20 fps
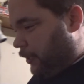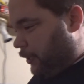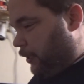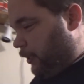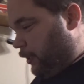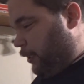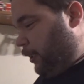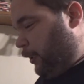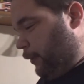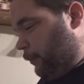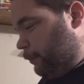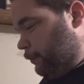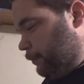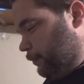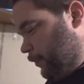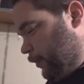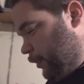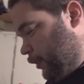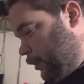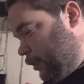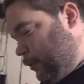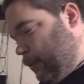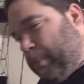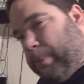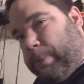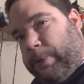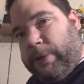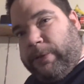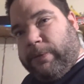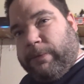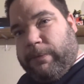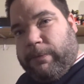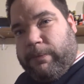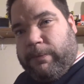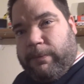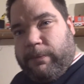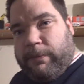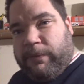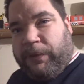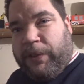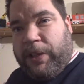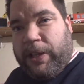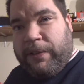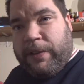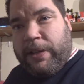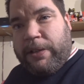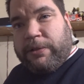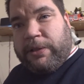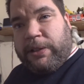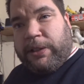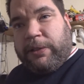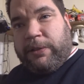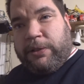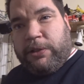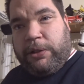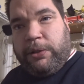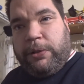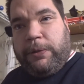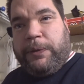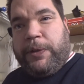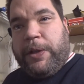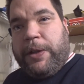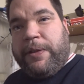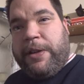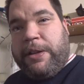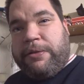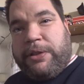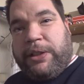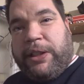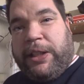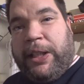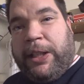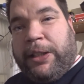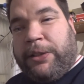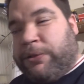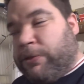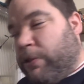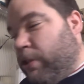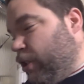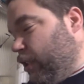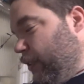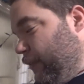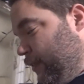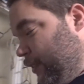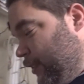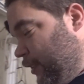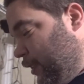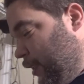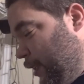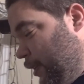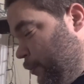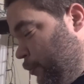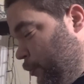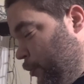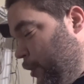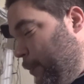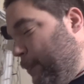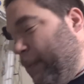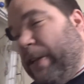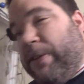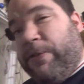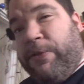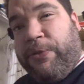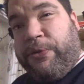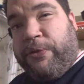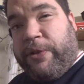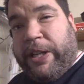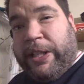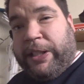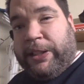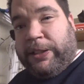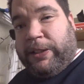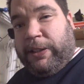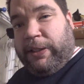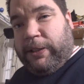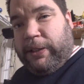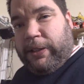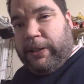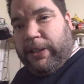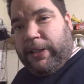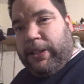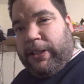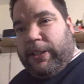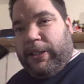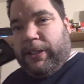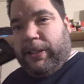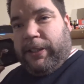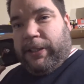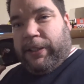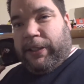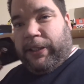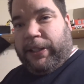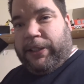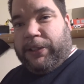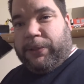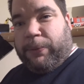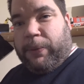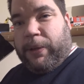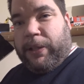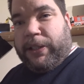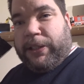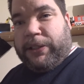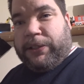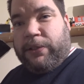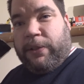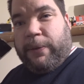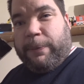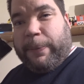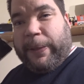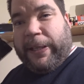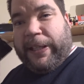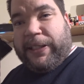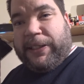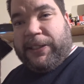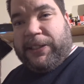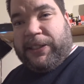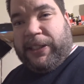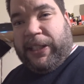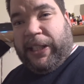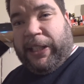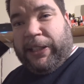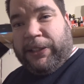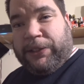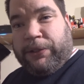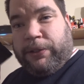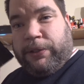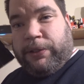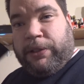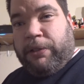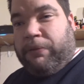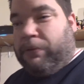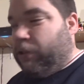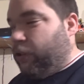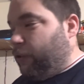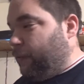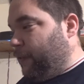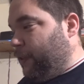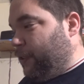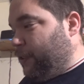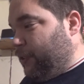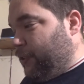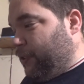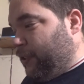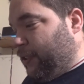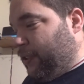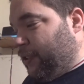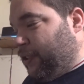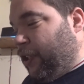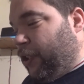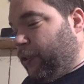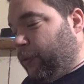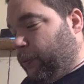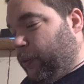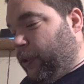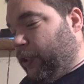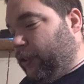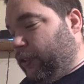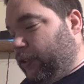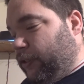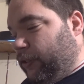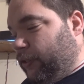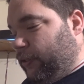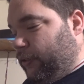You know, I've put two 500 gig drives in there. It would have been three. This one is not being seen, so I don't know if this is a dud one.